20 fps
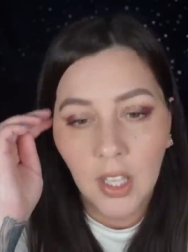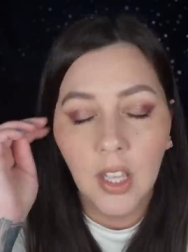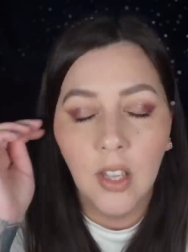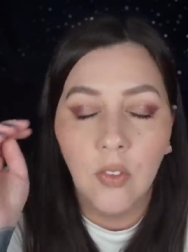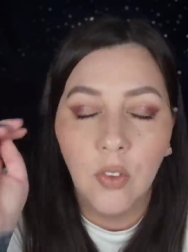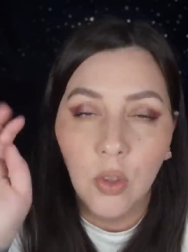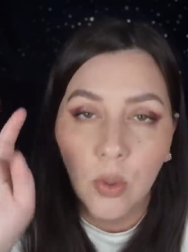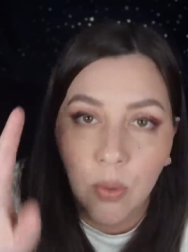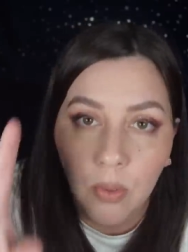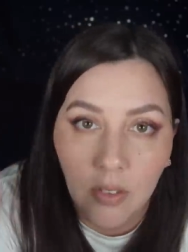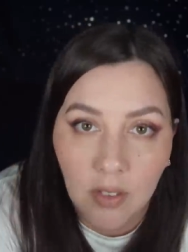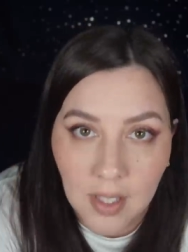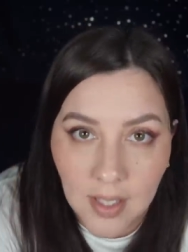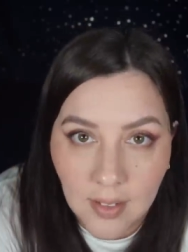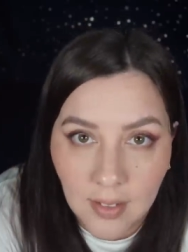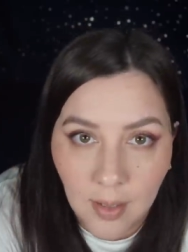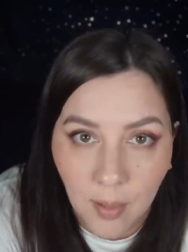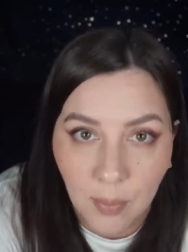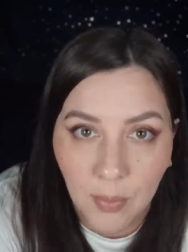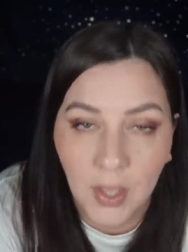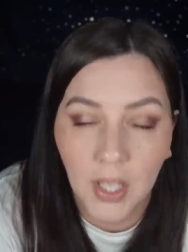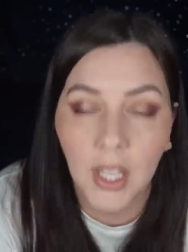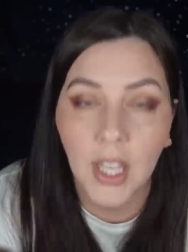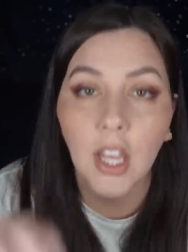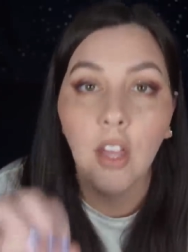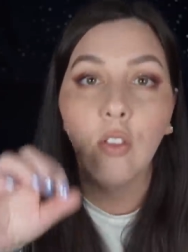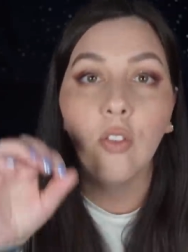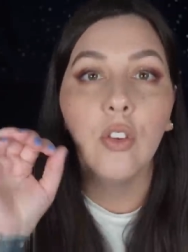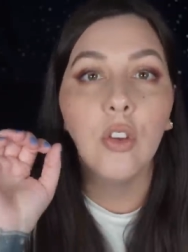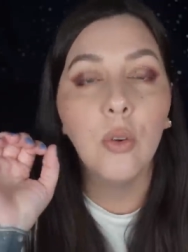if you see something,
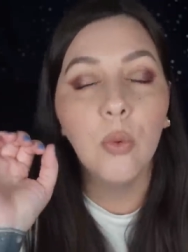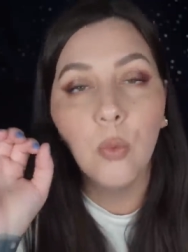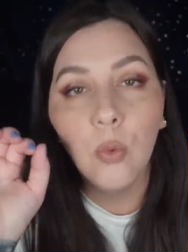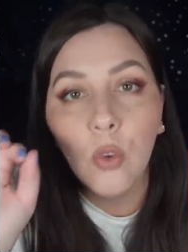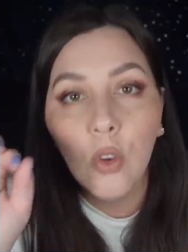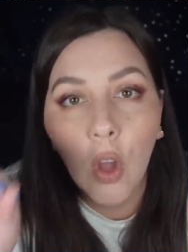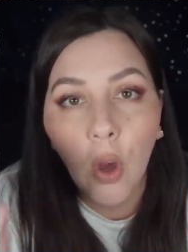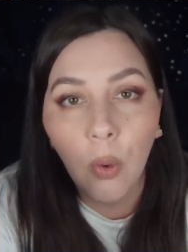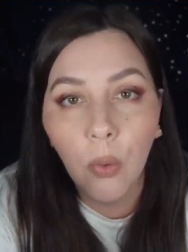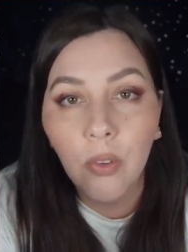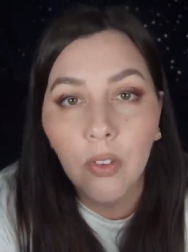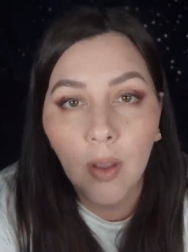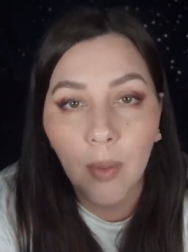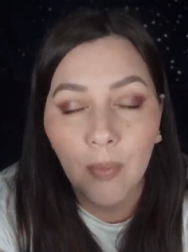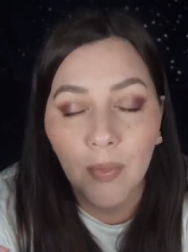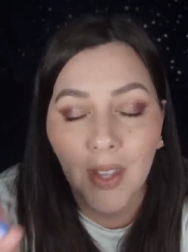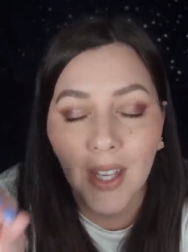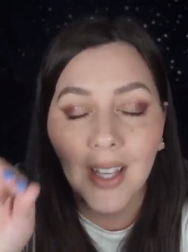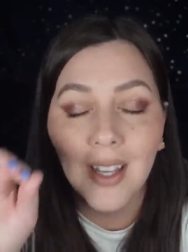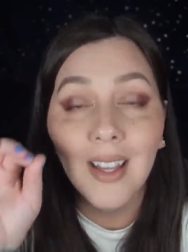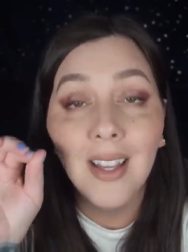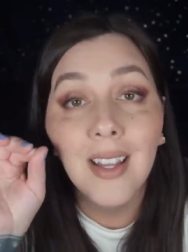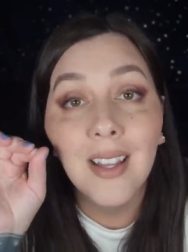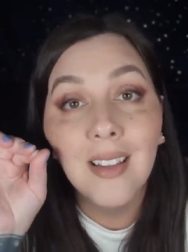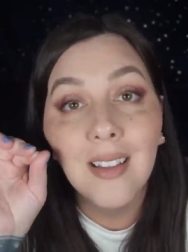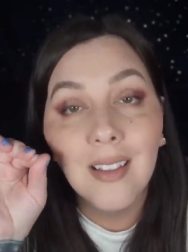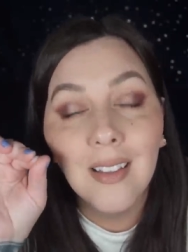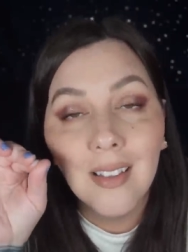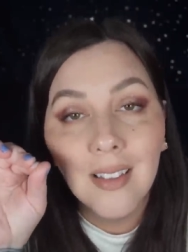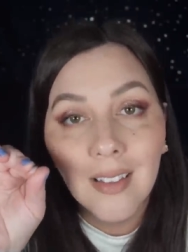if you know something,
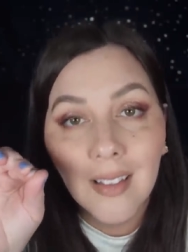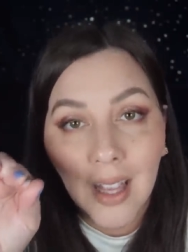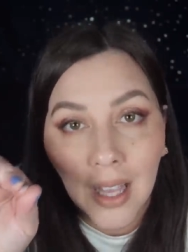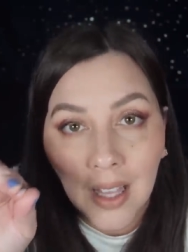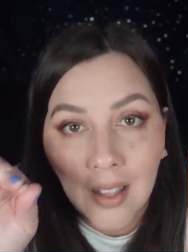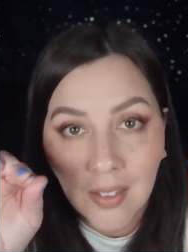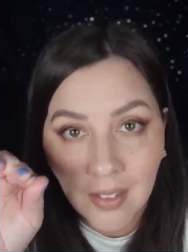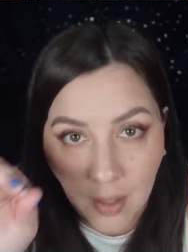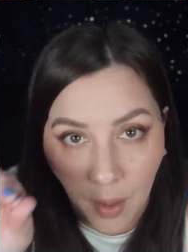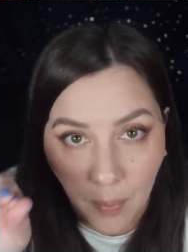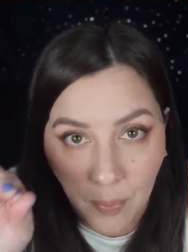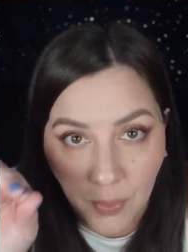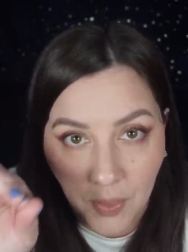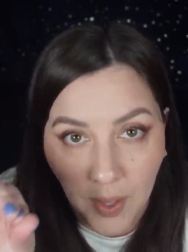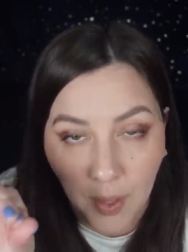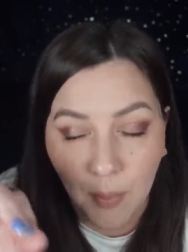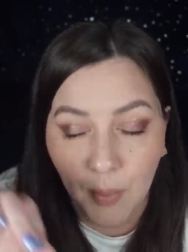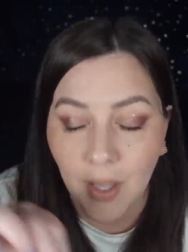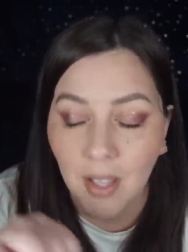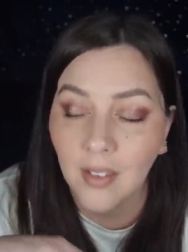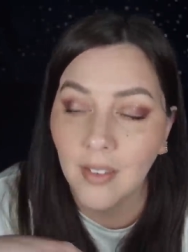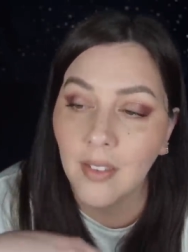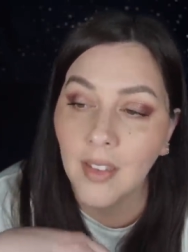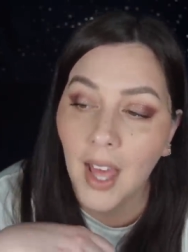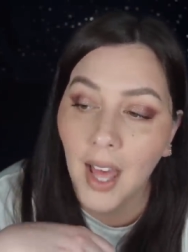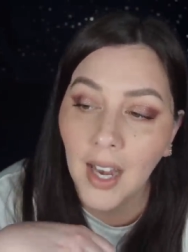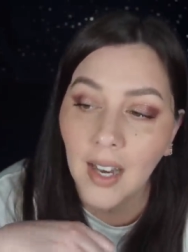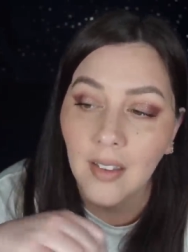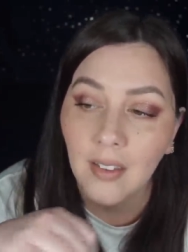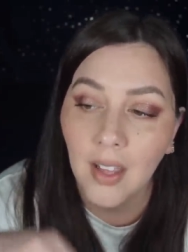say something, because
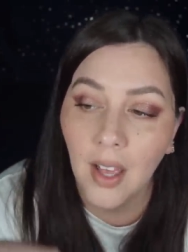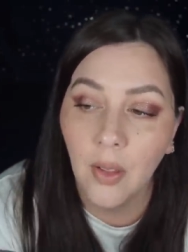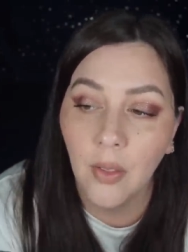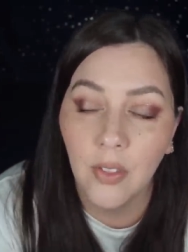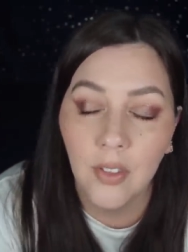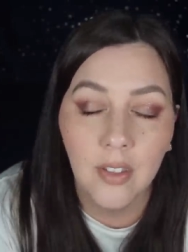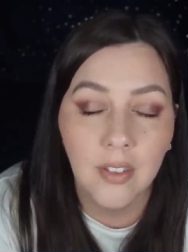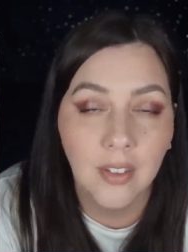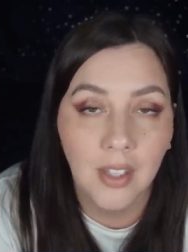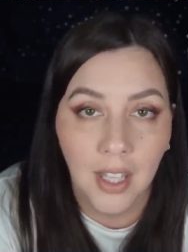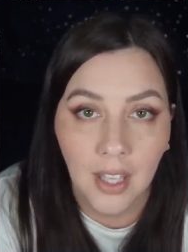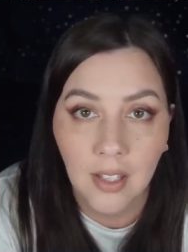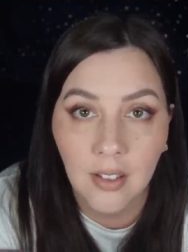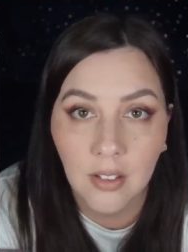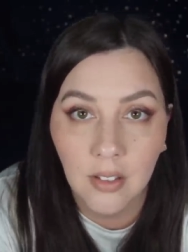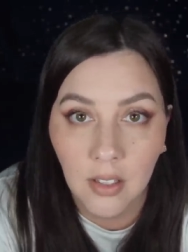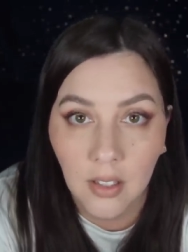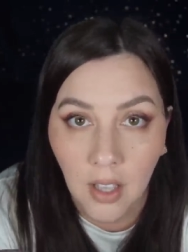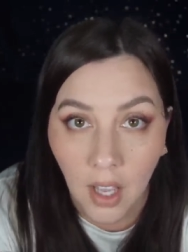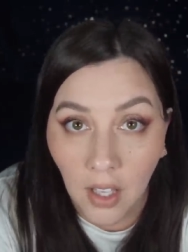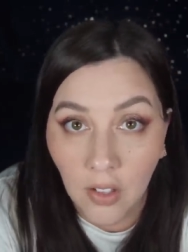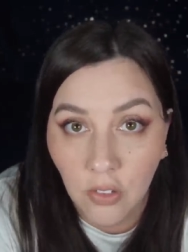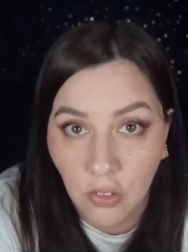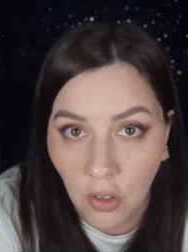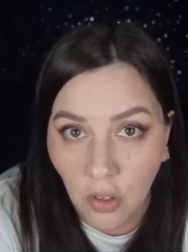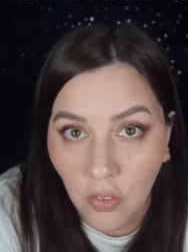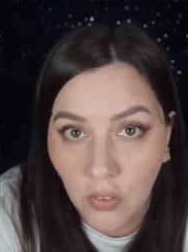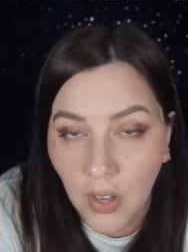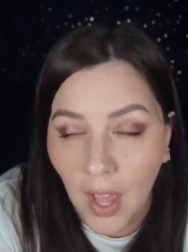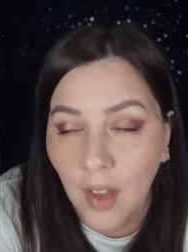that is how this case got
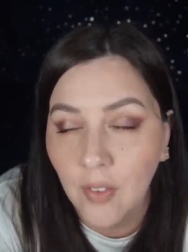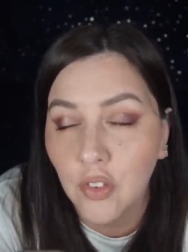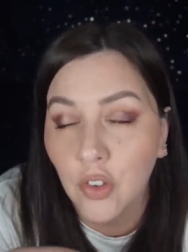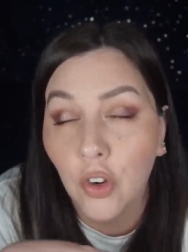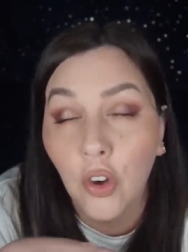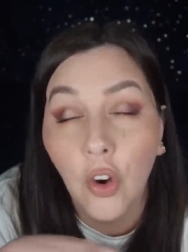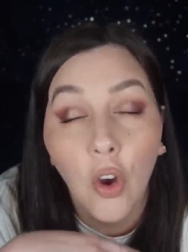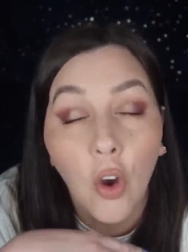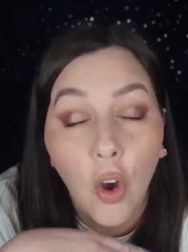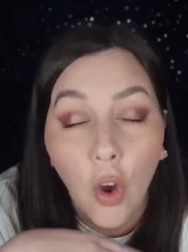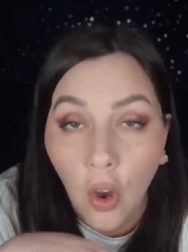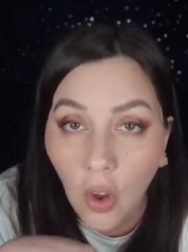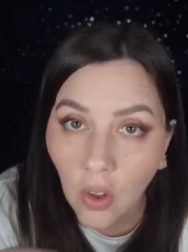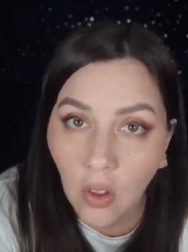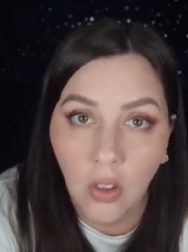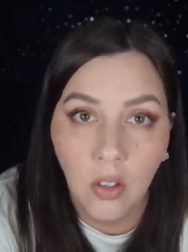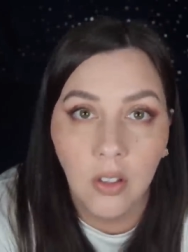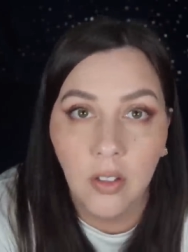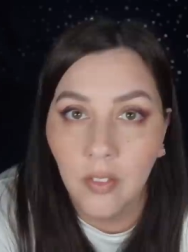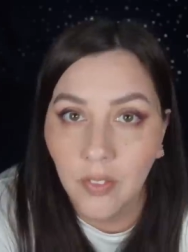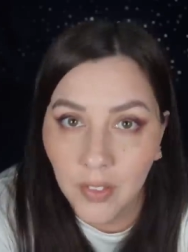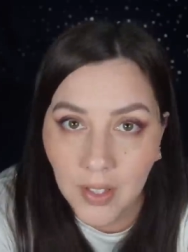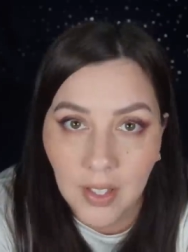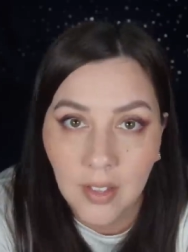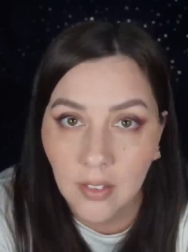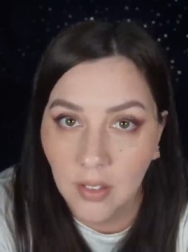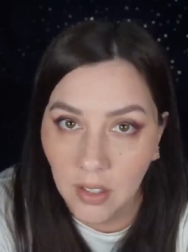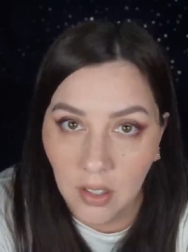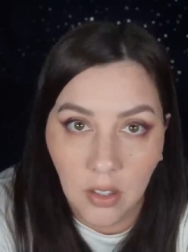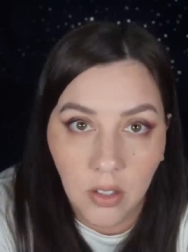solved after all of
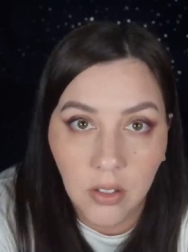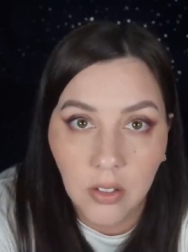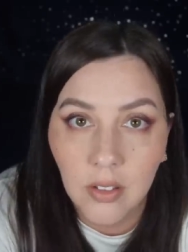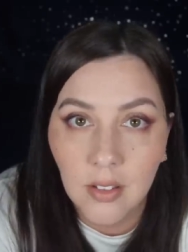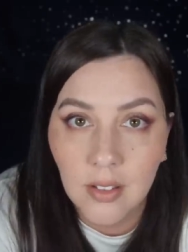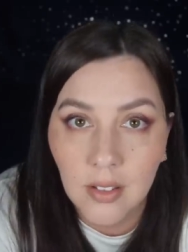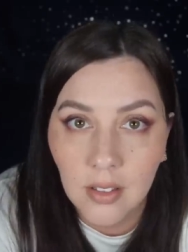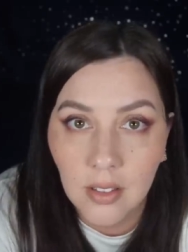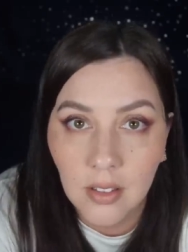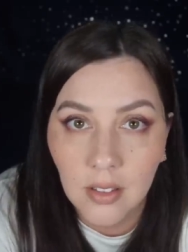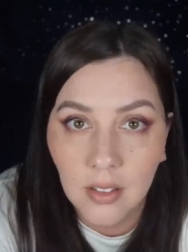these years.